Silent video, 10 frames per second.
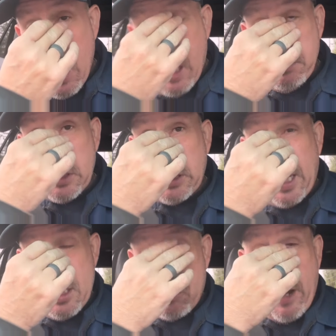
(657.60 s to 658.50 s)
I'm just
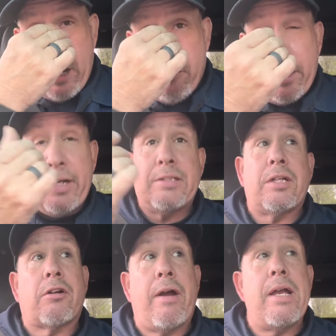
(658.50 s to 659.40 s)
saying his track record
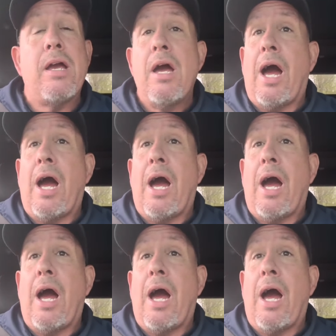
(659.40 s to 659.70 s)
isn't great.